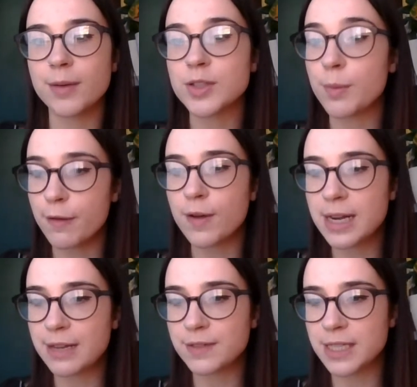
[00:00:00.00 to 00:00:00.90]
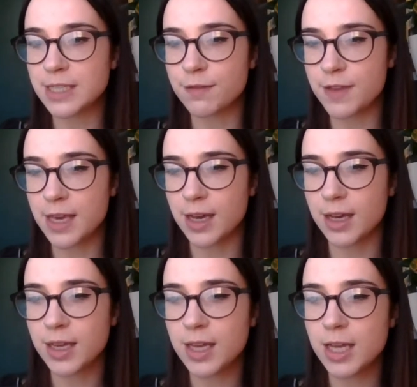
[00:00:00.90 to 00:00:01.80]
my friend lives in
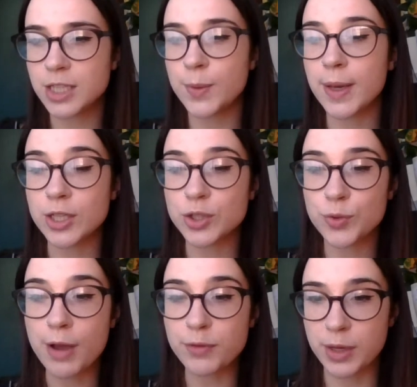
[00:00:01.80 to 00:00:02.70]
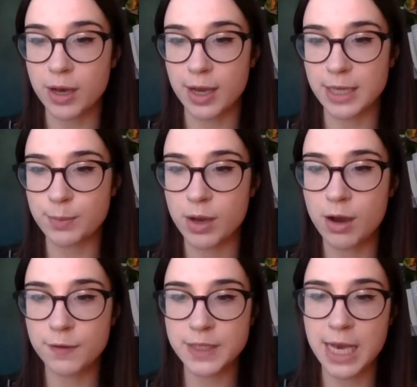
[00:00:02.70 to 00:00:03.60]
Sevilla doing a travel guide, but
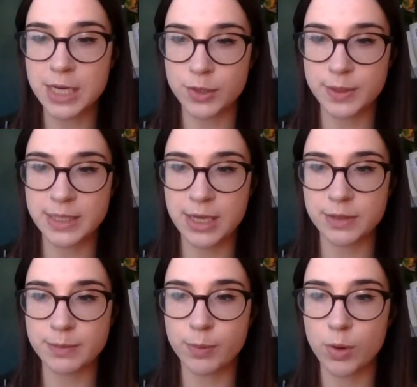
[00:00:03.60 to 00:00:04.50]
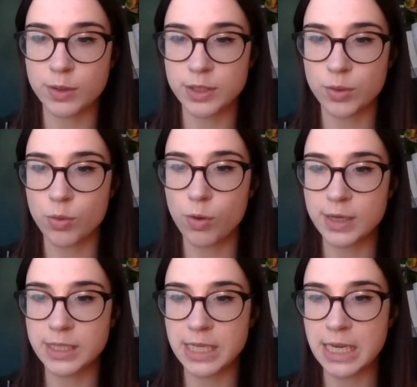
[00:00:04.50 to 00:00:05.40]
after Andalusia is blocked or
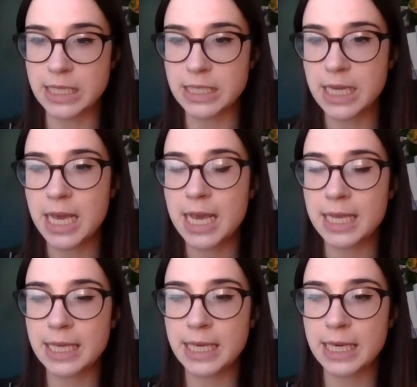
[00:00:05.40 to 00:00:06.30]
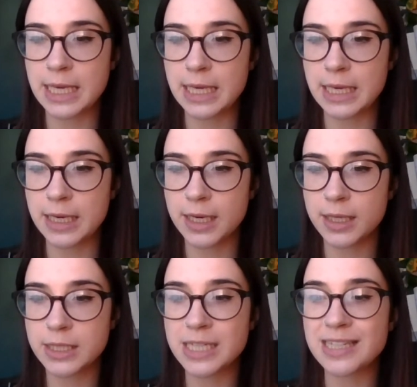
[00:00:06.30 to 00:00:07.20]
quarantined, he didn't